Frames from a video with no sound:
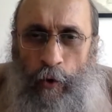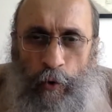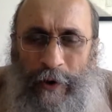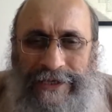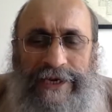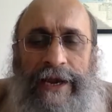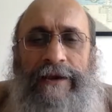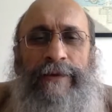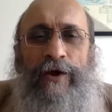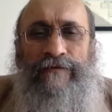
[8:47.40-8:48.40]
Who is an
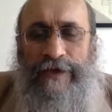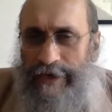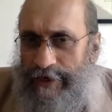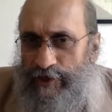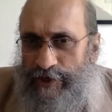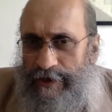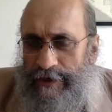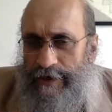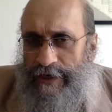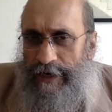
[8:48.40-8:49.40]
enemy of the nation?
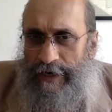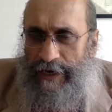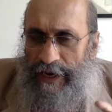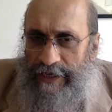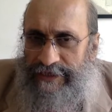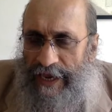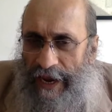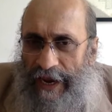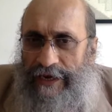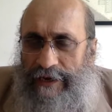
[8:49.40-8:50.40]
Is
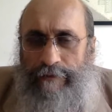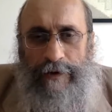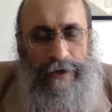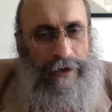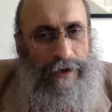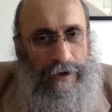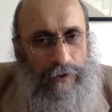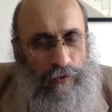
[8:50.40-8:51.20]
anybody